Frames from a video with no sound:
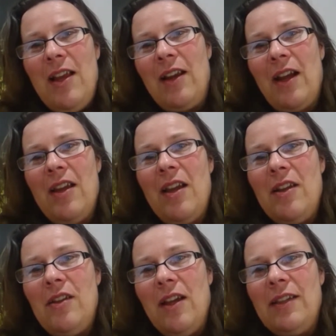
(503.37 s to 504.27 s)
like
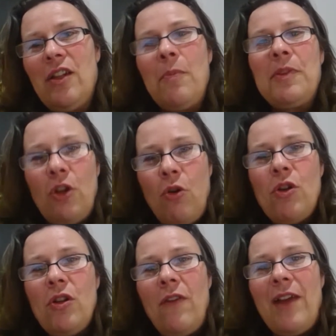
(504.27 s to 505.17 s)
I stopped
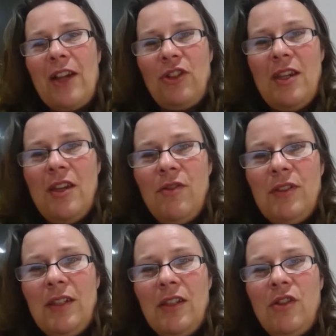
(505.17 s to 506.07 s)
short of actually
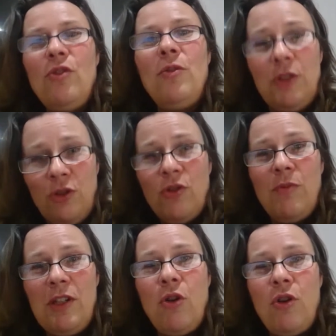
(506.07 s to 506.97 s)
using the tool, but you're
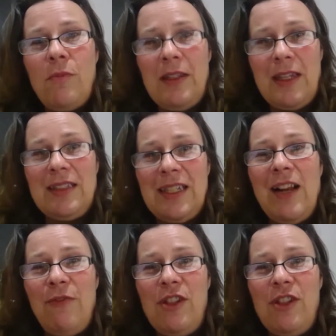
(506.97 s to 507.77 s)
going to be talking about that selfie